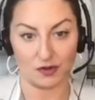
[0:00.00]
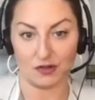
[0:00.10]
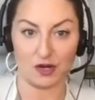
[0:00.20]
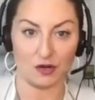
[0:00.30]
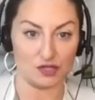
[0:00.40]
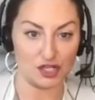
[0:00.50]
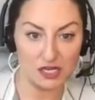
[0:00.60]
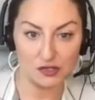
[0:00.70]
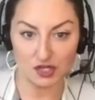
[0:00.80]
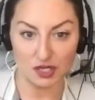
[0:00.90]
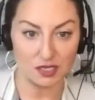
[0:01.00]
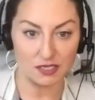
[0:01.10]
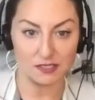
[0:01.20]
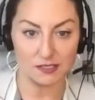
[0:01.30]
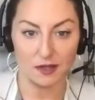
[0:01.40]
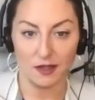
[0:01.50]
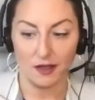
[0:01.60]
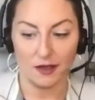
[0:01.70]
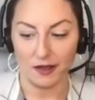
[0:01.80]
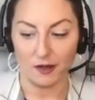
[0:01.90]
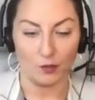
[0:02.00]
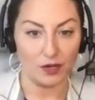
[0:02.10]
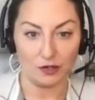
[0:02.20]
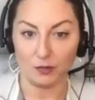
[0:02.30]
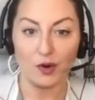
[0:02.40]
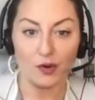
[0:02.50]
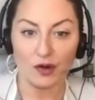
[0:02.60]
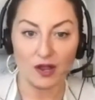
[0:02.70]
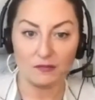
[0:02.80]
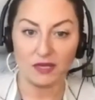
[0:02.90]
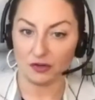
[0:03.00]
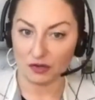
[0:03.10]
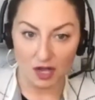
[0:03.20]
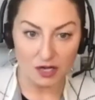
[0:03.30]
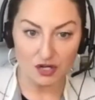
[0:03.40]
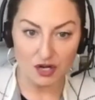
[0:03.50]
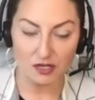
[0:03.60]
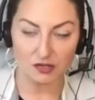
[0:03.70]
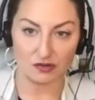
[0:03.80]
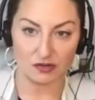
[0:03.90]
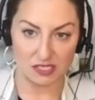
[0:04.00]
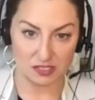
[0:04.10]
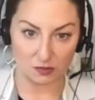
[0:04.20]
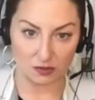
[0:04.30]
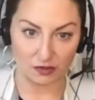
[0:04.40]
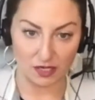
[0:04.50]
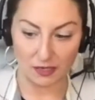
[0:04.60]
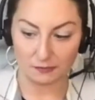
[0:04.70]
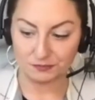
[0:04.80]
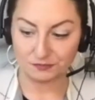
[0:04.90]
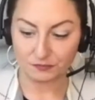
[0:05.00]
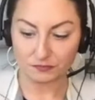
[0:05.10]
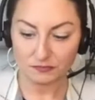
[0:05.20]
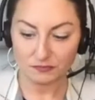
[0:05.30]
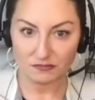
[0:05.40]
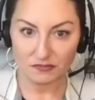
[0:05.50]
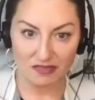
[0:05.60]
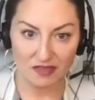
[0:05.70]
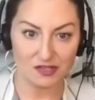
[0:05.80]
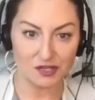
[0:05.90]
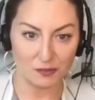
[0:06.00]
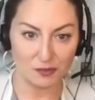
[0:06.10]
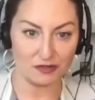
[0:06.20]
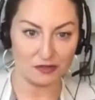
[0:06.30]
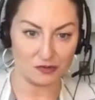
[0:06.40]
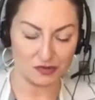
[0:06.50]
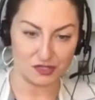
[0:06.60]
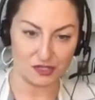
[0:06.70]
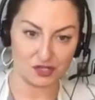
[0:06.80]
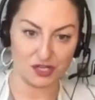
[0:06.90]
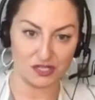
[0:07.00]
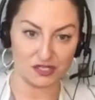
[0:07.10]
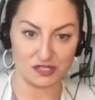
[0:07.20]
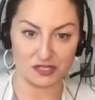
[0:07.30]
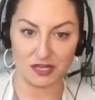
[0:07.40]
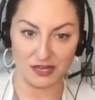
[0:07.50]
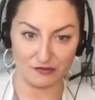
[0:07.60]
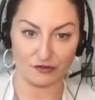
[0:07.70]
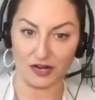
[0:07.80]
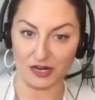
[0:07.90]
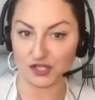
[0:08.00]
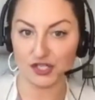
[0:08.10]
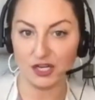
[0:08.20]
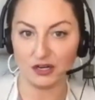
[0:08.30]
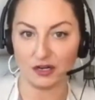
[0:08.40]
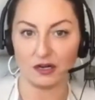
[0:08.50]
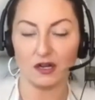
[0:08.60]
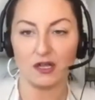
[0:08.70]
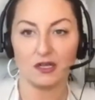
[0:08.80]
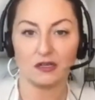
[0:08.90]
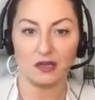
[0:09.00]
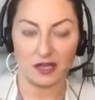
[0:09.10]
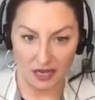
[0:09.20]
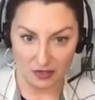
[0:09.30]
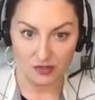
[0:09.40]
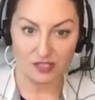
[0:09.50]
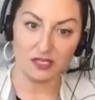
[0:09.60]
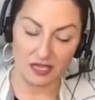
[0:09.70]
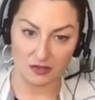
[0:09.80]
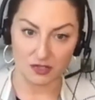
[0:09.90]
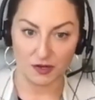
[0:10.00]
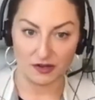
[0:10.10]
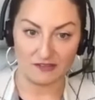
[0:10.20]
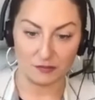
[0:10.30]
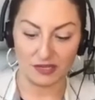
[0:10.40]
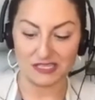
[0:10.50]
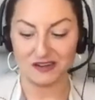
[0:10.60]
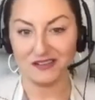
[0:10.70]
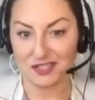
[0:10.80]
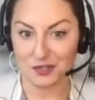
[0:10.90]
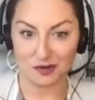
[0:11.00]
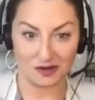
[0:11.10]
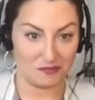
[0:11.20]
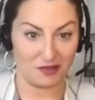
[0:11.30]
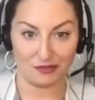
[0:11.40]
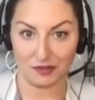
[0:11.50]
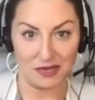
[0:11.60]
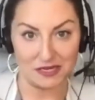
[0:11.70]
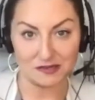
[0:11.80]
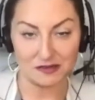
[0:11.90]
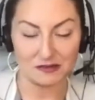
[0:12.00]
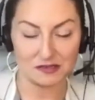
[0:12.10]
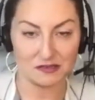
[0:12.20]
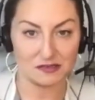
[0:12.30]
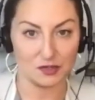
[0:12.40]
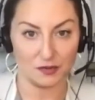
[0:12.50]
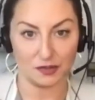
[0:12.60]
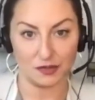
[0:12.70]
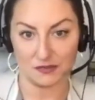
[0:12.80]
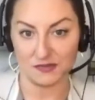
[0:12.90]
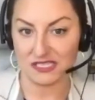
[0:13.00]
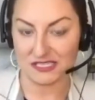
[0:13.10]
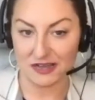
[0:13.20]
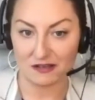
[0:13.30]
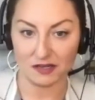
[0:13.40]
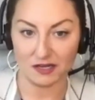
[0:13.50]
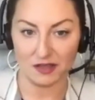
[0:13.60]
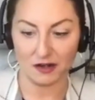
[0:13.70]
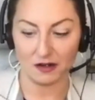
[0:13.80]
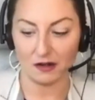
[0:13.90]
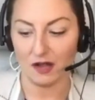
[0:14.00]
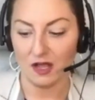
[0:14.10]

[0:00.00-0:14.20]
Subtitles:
the known changes? What new programming or contracts, all these things we're looking at. Then I start putting those assumptions in for next year, again, using the accounts we already have in place. And I like to do it on a monthly basis to include some seasonality there,